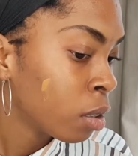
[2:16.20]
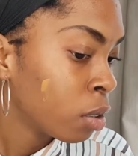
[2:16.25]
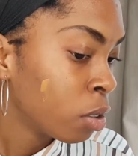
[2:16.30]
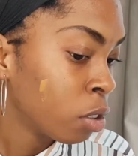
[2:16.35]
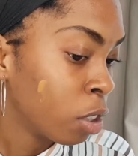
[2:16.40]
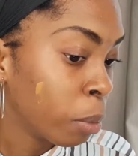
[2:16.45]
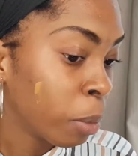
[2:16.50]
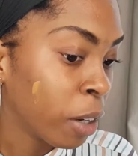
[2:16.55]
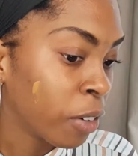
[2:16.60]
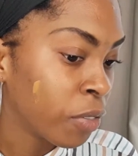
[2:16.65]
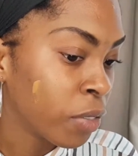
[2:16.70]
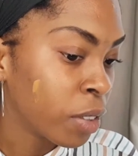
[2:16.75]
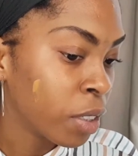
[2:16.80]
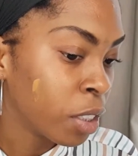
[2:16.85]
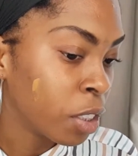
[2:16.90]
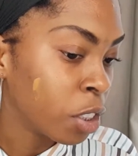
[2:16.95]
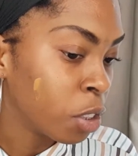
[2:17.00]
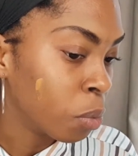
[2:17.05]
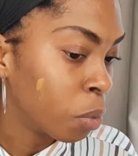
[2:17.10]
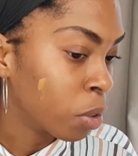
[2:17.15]
to a matte
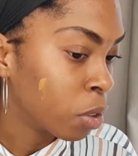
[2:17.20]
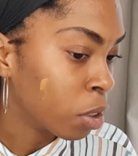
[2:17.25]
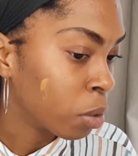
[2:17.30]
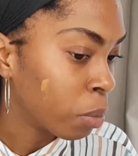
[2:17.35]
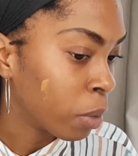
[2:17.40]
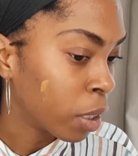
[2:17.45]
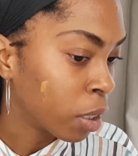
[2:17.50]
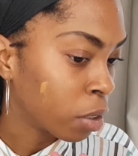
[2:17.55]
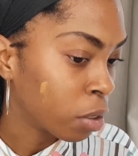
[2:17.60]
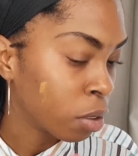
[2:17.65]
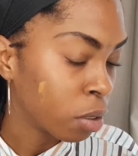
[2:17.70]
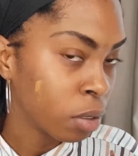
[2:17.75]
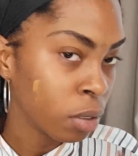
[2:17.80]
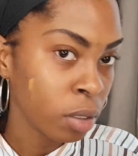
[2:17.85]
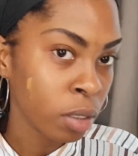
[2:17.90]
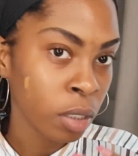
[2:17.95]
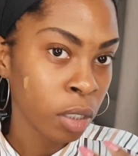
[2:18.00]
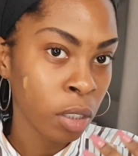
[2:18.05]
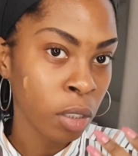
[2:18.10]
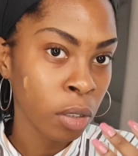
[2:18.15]
finish, you want to make sure
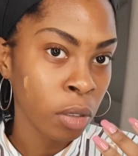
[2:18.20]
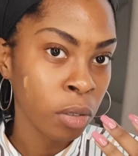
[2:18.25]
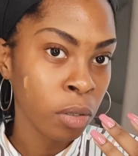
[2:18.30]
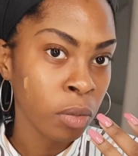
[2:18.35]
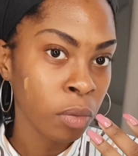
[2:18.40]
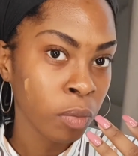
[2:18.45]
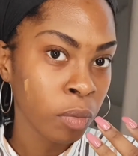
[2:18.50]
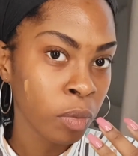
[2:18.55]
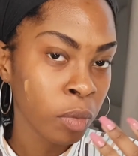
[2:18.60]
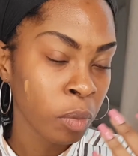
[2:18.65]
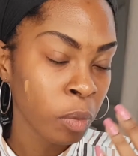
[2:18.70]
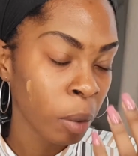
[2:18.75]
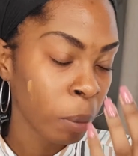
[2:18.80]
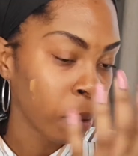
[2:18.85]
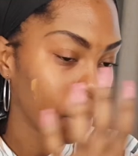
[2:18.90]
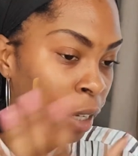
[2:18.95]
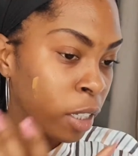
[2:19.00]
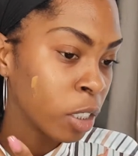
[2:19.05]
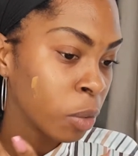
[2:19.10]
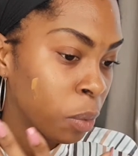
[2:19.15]
you
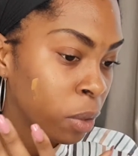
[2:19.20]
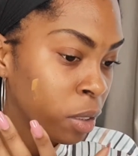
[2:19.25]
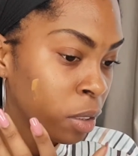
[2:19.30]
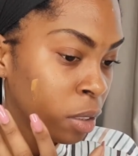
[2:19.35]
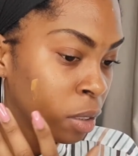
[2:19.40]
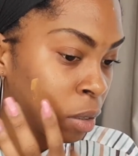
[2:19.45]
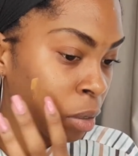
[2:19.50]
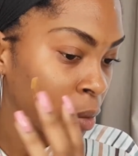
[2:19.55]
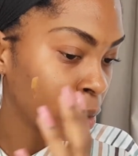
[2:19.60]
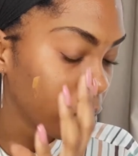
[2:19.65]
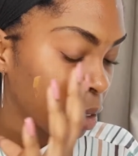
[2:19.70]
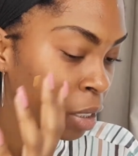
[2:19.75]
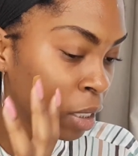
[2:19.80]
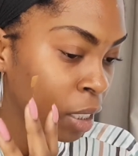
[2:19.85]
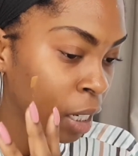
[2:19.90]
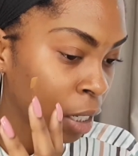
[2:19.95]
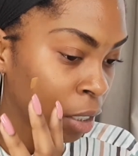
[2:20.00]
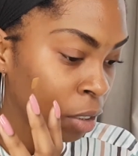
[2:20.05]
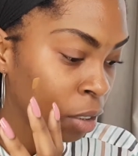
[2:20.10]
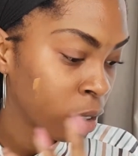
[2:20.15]
apply it to one
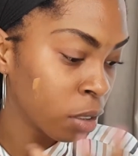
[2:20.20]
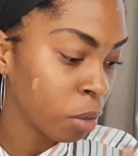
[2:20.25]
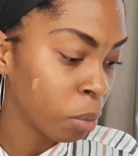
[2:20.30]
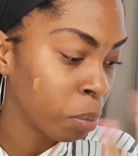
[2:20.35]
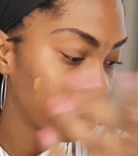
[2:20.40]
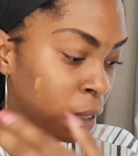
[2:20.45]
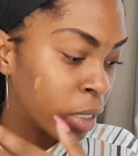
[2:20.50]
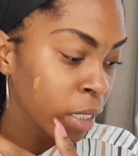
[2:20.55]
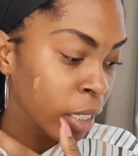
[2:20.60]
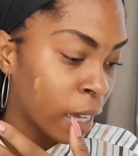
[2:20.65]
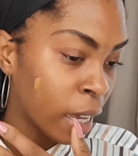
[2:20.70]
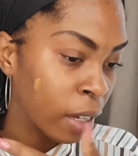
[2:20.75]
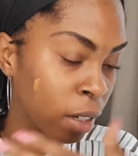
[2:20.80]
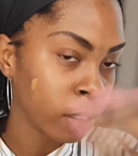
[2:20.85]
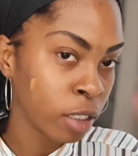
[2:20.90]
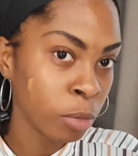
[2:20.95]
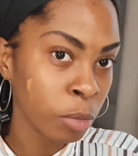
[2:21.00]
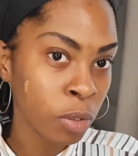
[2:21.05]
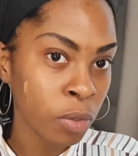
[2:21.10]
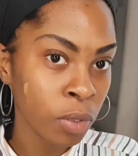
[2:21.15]
section, blend it out, and
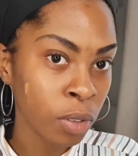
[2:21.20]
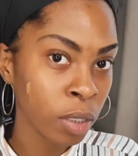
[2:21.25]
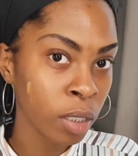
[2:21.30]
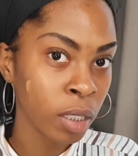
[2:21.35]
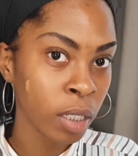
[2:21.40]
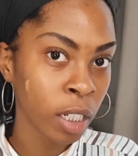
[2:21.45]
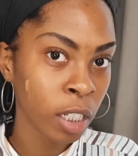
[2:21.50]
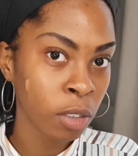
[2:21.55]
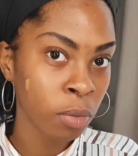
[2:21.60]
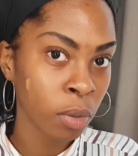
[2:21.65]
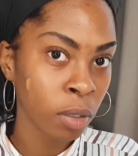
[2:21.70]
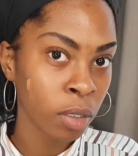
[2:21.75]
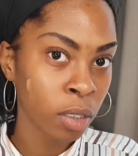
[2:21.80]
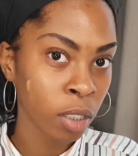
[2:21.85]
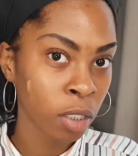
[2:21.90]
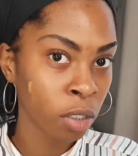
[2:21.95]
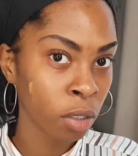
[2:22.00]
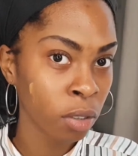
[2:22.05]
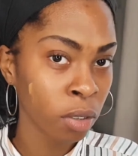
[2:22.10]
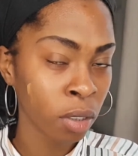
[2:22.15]
then move on to the next one,
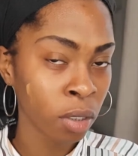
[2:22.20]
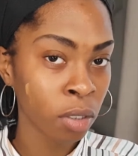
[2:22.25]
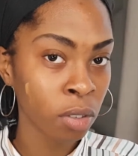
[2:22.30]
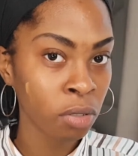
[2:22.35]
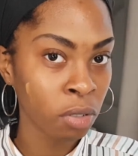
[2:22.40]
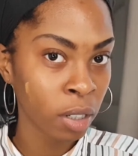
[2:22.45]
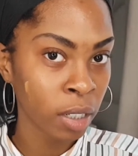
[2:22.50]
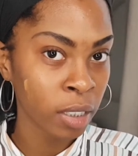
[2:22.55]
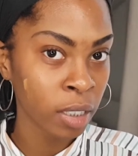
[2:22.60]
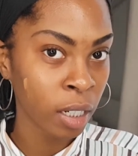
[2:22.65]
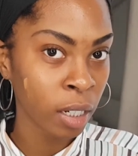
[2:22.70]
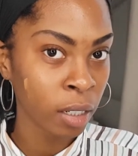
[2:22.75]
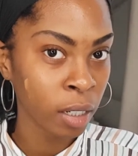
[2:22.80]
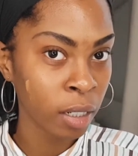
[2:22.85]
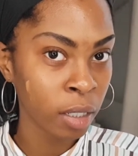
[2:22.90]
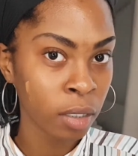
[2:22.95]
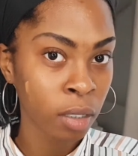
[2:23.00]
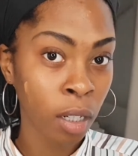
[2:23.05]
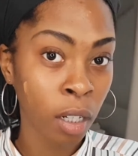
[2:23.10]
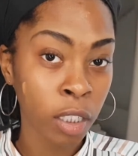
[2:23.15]
just so it doesn't dry down and
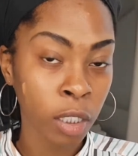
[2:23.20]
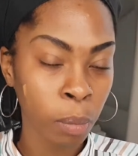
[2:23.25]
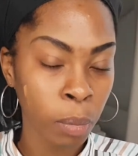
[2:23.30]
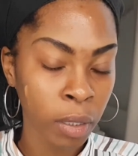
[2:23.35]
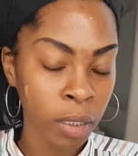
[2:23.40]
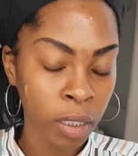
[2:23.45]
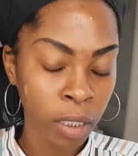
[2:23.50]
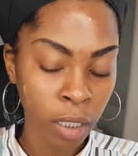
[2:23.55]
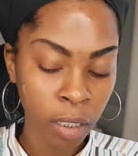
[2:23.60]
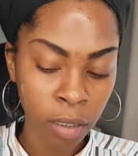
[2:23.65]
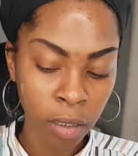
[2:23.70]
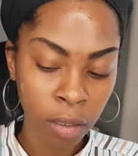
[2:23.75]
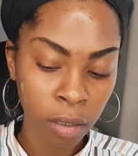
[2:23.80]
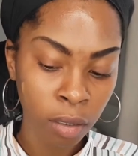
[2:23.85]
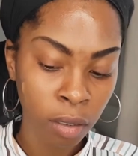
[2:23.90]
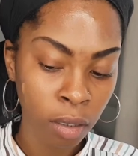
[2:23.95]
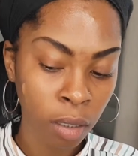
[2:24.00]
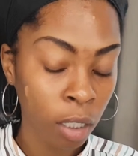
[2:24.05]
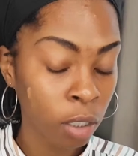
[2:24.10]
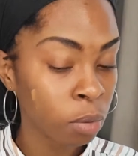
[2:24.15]
it's hard to blend out.
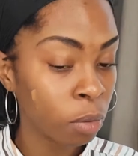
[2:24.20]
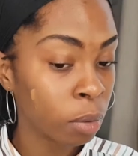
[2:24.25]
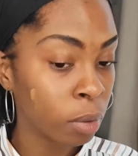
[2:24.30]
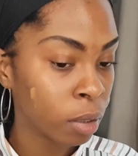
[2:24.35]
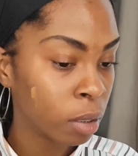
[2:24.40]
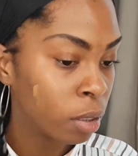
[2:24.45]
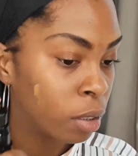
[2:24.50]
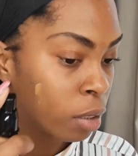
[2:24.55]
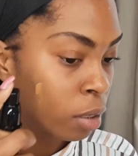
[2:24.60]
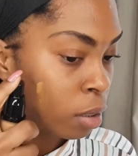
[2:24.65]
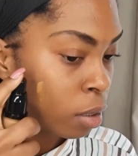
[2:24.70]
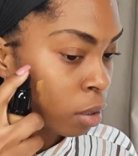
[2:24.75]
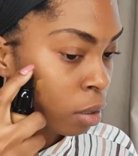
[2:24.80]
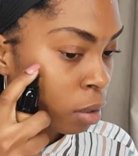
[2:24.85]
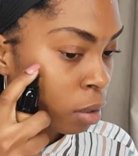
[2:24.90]
So that's what we're going to do.